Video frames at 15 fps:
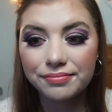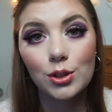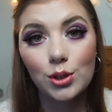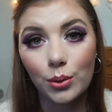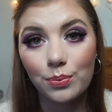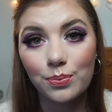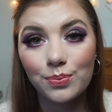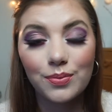
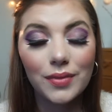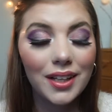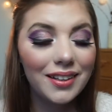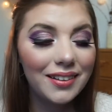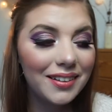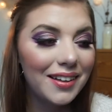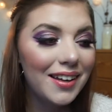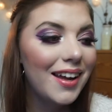So
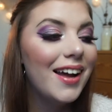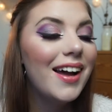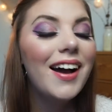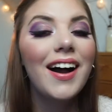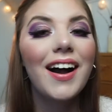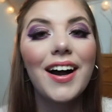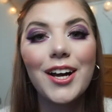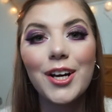
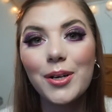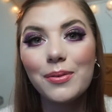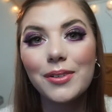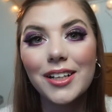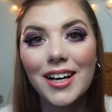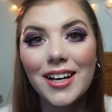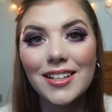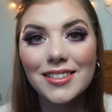I hope you
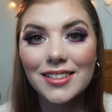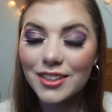guys